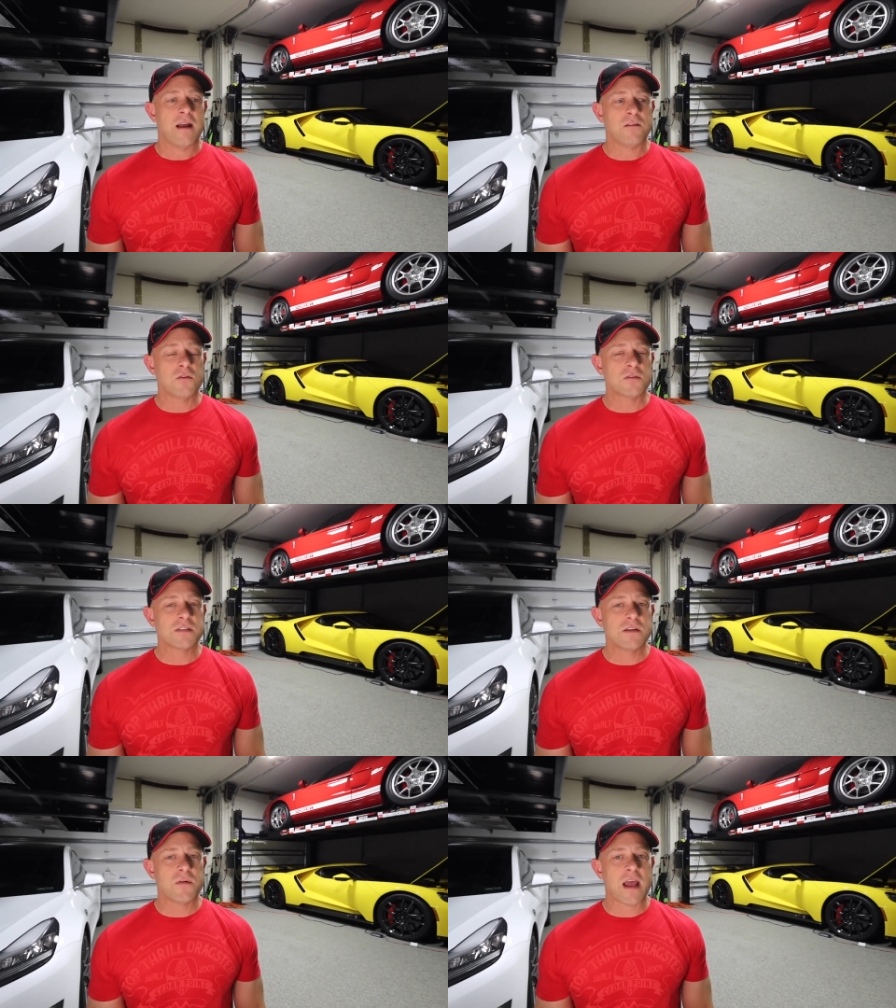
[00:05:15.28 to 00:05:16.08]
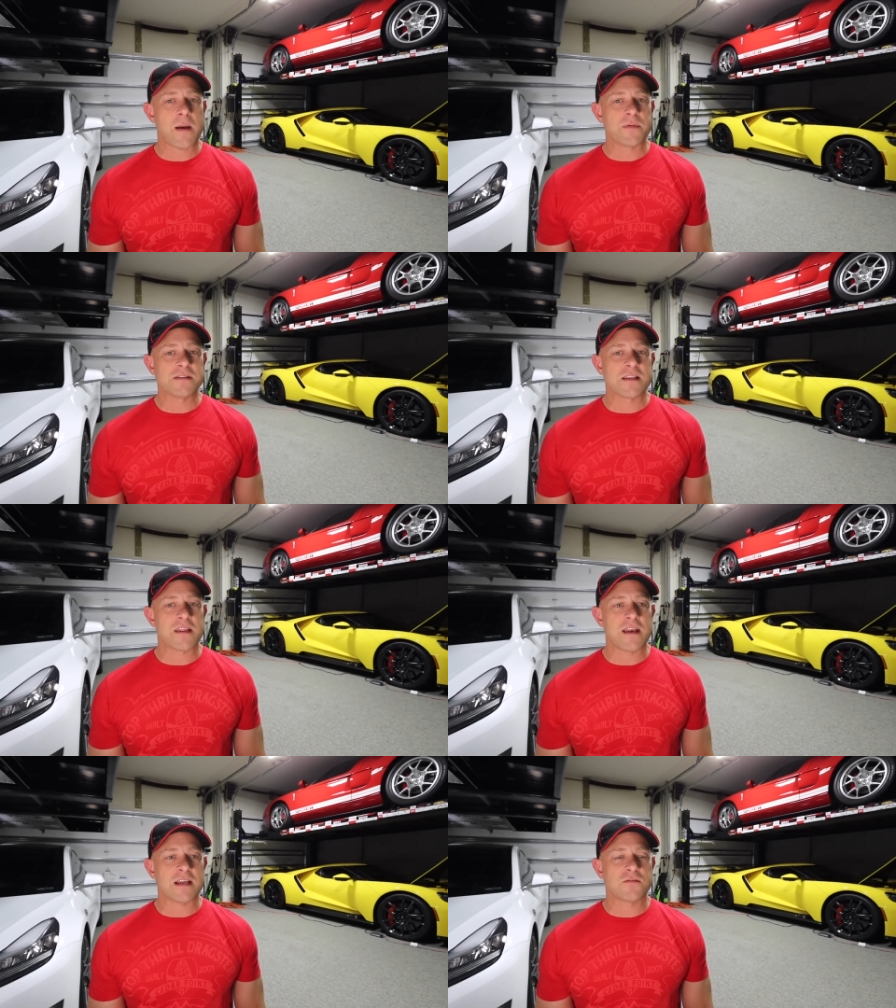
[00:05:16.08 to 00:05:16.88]
you'll see what happens in
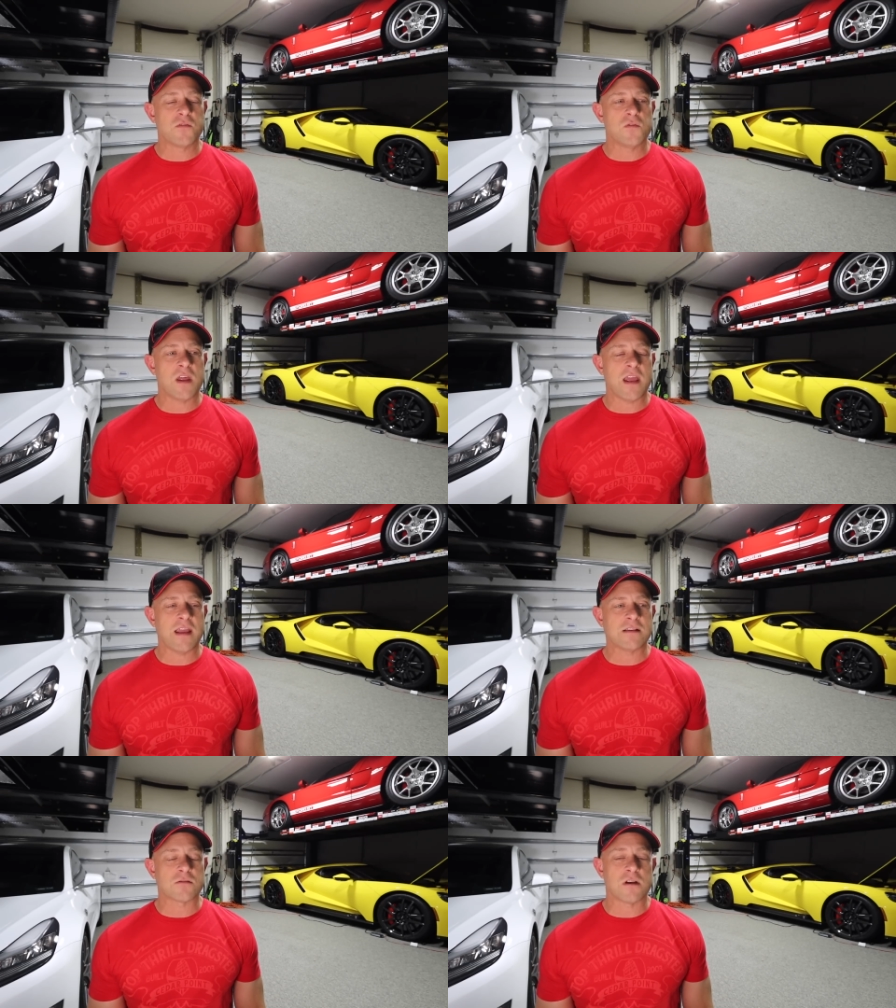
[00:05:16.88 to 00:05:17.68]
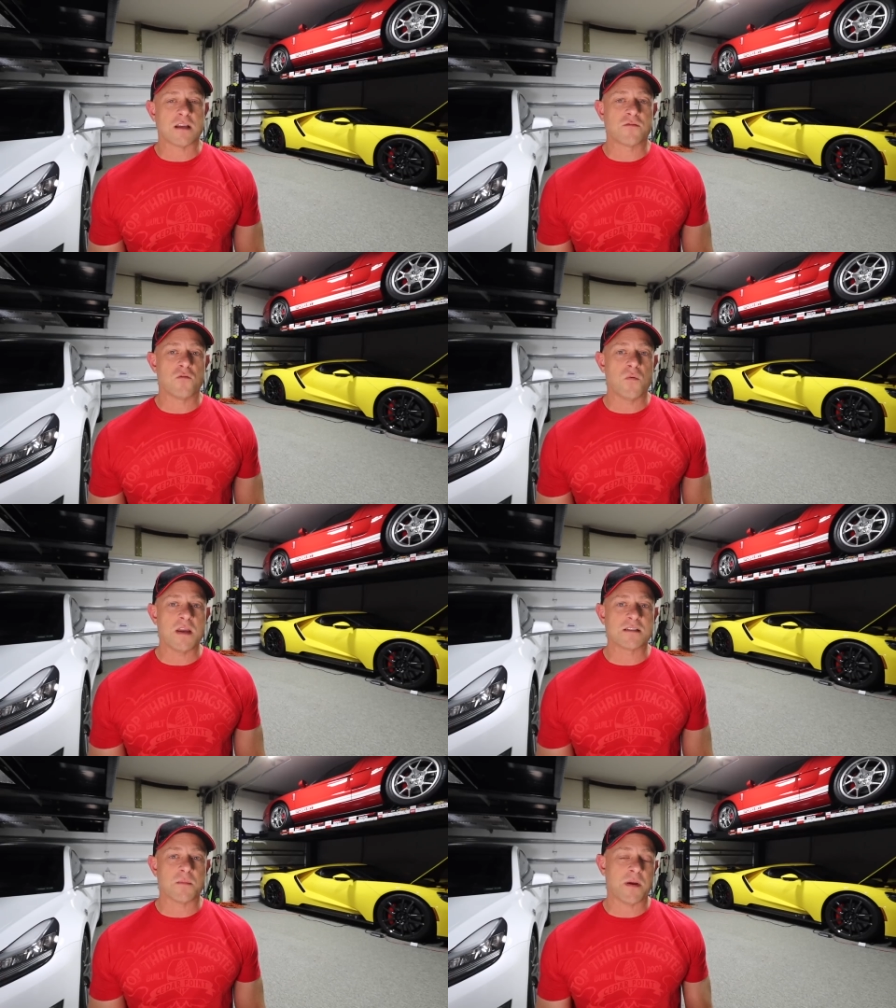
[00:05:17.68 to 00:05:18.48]
the next few days or next few
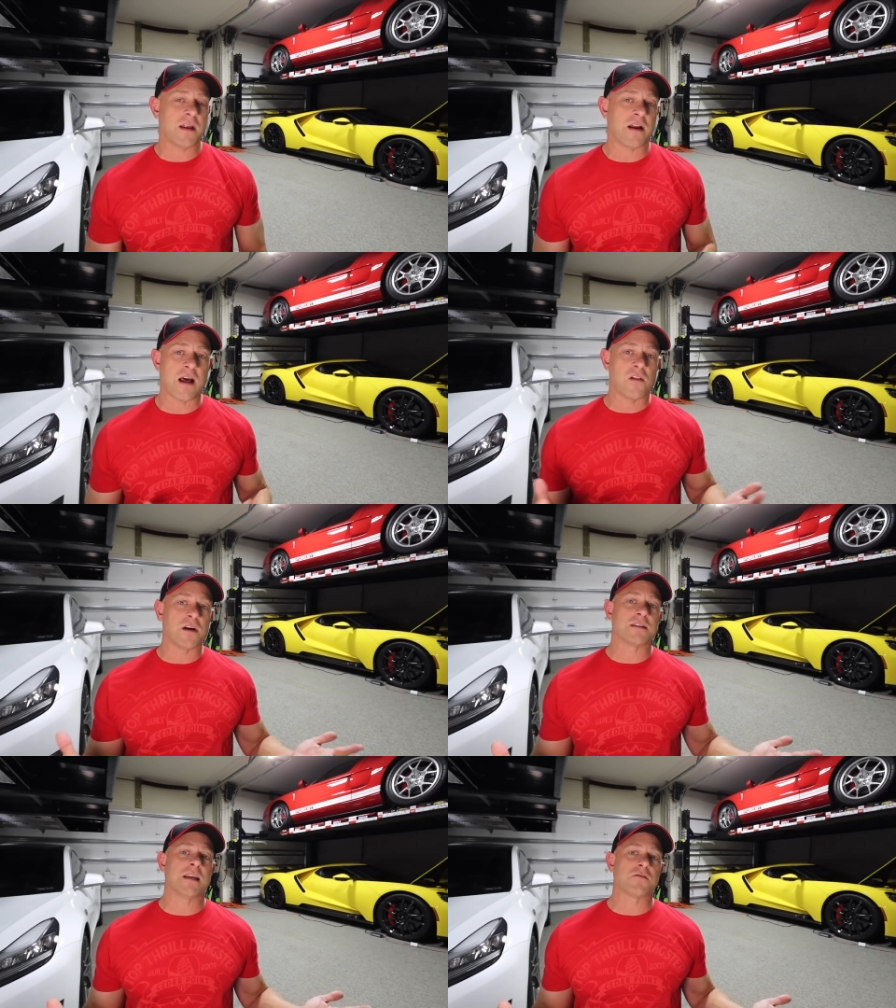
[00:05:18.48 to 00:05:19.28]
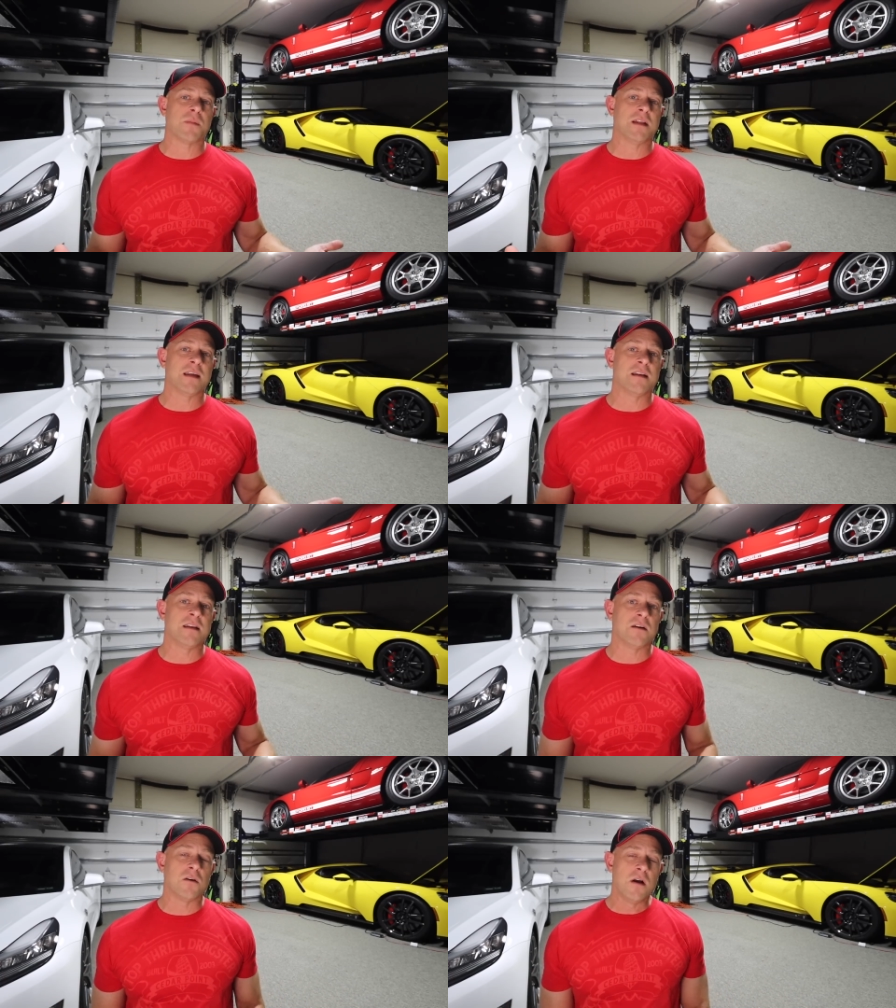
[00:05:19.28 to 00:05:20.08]
weeks, depending on how long it takes for me to get a
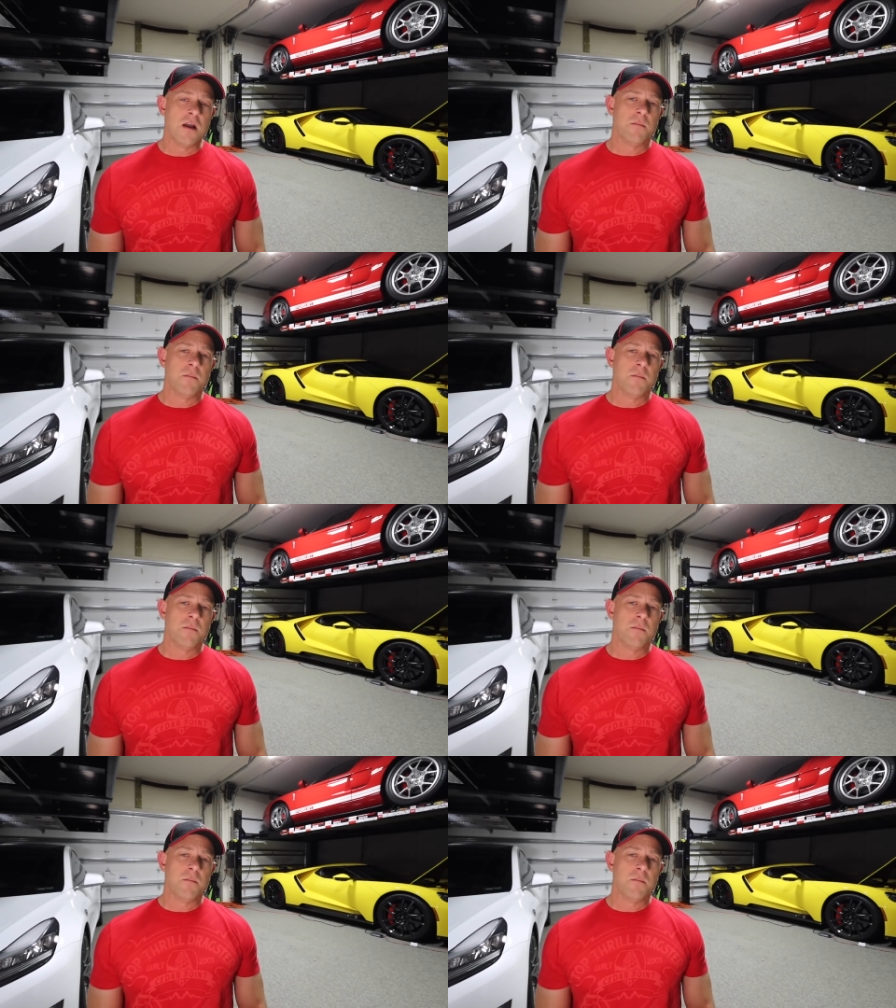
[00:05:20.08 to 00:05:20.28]
deal.